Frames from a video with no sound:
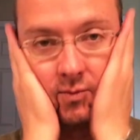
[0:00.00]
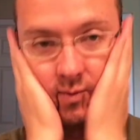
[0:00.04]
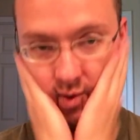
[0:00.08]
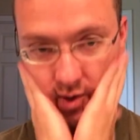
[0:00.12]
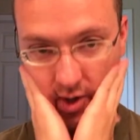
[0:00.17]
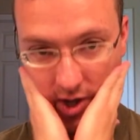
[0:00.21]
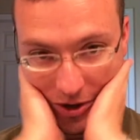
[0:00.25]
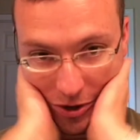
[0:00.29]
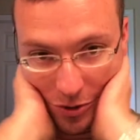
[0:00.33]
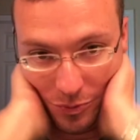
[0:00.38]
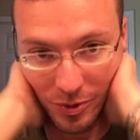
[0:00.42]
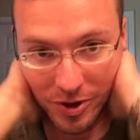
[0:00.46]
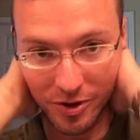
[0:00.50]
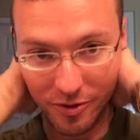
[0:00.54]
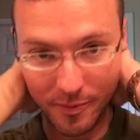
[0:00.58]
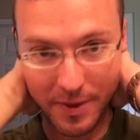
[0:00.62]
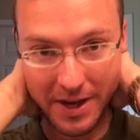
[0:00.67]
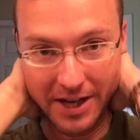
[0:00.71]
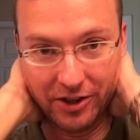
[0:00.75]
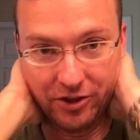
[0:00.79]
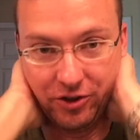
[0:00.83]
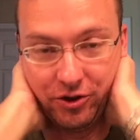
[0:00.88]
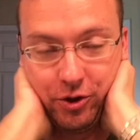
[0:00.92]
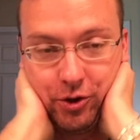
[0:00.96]
I hope
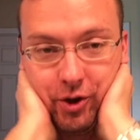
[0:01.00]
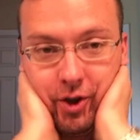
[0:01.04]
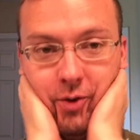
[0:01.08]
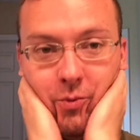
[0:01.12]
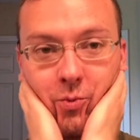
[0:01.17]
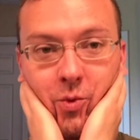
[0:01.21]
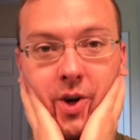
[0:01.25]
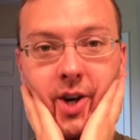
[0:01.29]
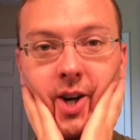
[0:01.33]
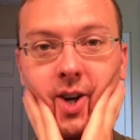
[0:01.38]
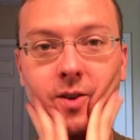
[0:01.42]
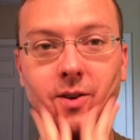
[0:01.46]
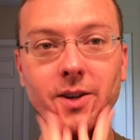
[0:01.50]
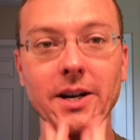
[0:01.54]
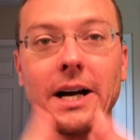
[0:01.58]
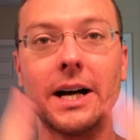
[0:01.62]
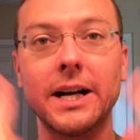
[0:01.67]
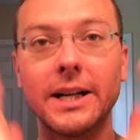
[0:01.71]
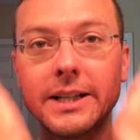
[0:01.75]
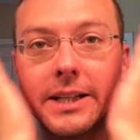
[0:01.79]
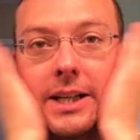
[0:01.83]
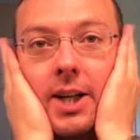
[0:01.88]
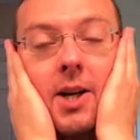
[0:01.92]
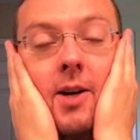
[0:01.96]
everybody's doing well.
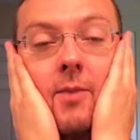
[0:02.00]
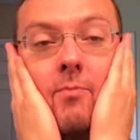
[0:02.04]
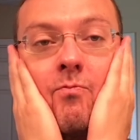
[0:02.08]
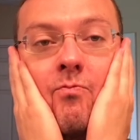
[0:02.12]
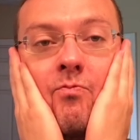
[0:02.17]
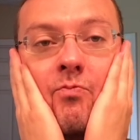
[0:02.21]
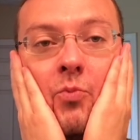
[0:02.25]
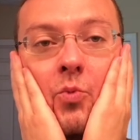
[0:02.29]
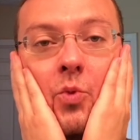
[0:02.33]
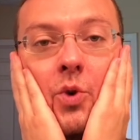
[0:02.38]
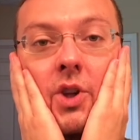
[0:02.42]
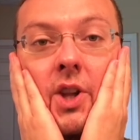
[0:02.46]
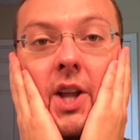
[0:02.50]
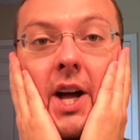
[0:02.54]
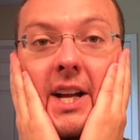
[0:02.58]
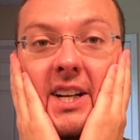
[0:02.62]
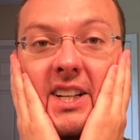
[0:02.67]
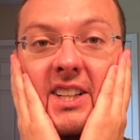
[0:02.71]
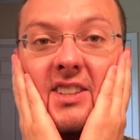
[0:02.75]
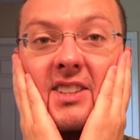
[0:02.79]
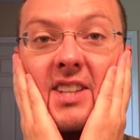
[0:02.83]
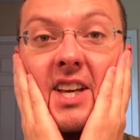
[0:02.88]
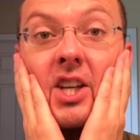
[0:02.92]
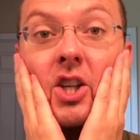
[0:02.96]
I would like
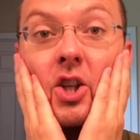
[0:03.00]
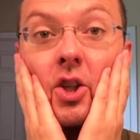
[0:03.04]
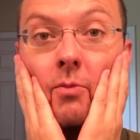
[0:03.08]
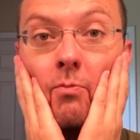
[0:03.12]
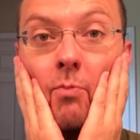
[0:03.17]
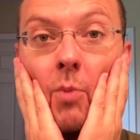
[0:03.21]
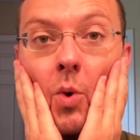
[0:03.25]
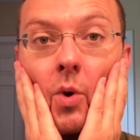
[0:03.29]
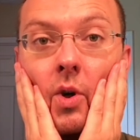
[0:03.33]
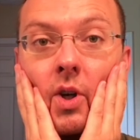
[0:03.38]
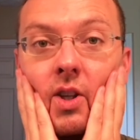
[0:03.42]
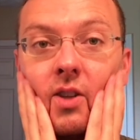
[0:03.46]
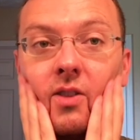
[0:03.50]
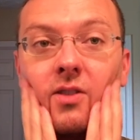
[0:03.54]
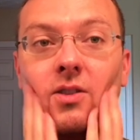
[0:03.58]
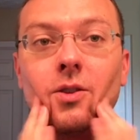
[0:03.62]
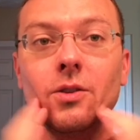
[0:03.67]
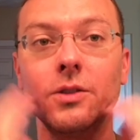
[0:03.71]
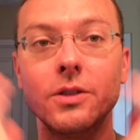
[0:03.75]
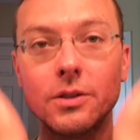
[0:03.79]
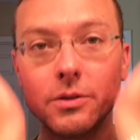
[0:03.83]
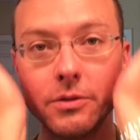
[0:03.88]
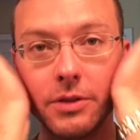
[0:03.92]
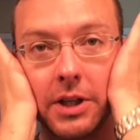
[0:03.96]
to say good morning to
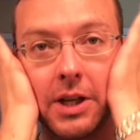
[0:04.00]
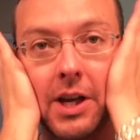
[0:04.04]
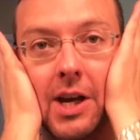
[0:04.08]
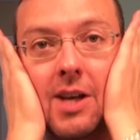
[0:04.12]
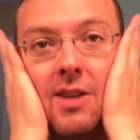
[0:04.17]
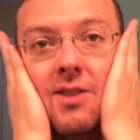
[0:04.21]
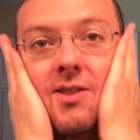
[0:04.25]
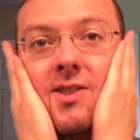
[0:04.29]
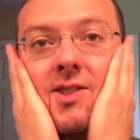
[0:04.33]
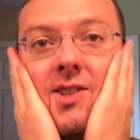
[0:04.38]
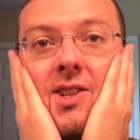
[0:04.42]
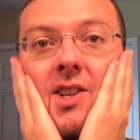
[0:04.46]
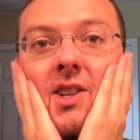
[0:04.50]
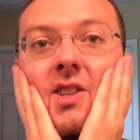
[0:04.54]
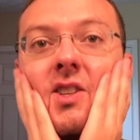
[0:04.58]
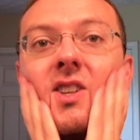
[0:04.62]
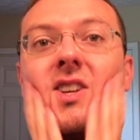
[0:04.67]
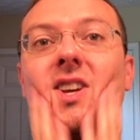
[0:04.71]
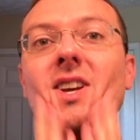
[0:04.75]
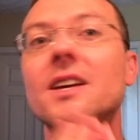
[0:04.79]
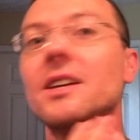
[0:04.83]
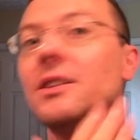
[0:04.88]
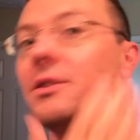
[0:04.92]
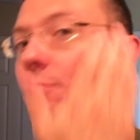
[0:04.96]
you. Yes, and it
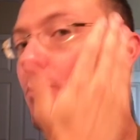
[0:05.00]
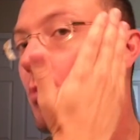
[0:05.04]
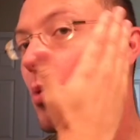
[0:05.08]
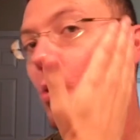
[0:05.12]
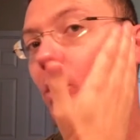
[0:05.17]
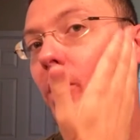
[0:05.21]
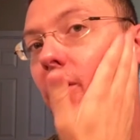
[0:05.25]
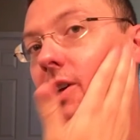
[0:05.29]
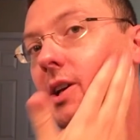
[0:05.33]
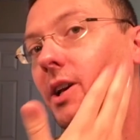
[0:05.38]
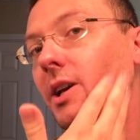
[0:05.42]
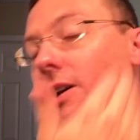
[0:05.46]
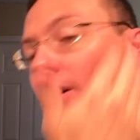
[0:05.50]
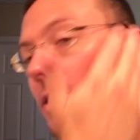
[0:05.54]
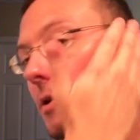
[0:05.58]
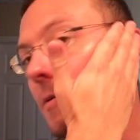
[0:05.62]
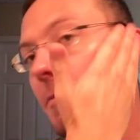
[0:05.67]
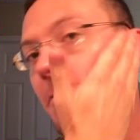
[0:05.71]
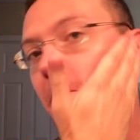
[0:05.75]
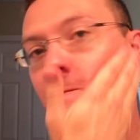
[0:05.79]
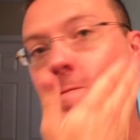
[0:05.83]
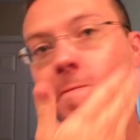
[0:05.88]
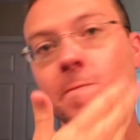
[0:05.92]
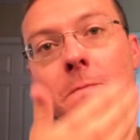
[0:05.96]
is morning here.